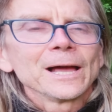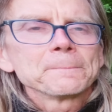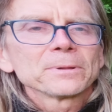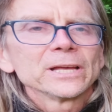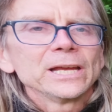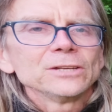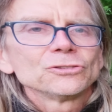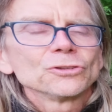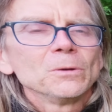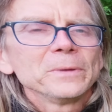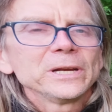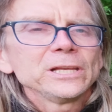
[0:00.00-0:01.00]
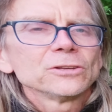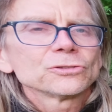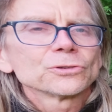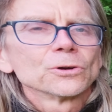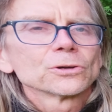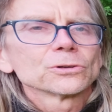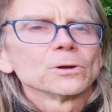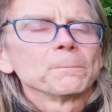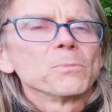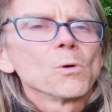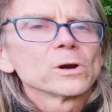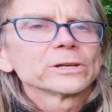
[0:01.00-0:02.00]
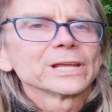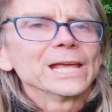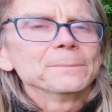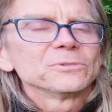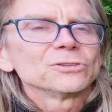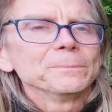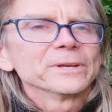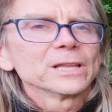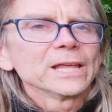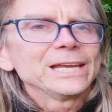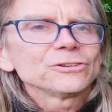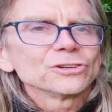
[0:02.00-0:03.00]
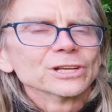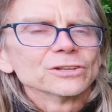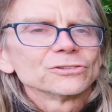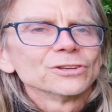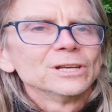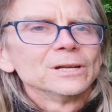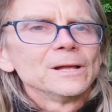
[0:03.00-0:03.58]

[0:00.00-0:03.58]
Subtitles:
I played so many historical board game simulations